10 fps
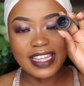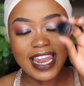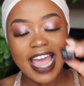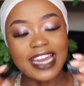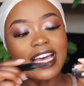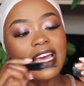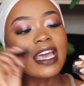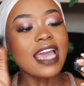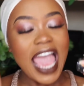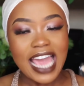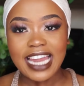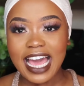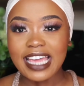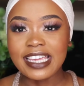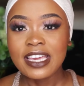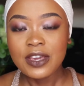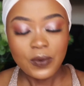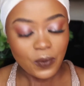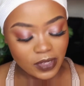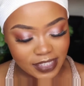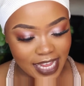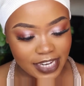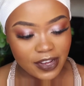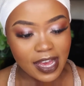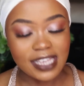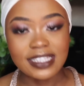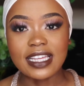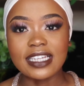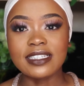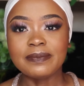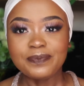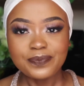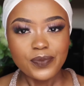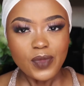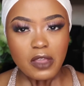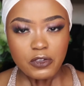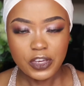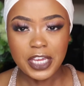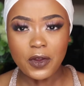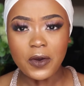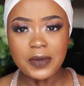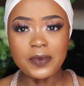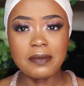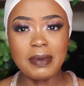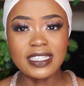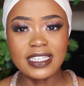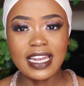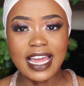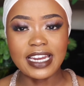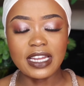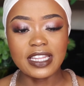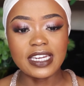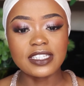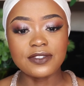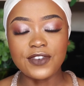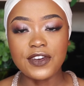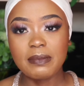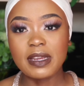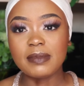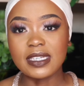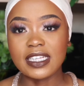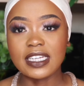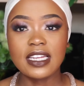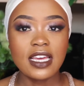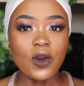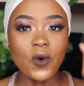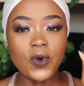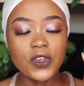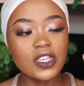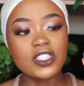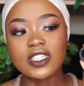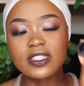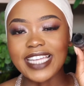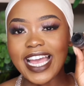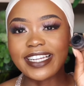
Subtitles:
liner, and I would tell you guys that you can go in with a pencil liner that is very pigmented, or you can just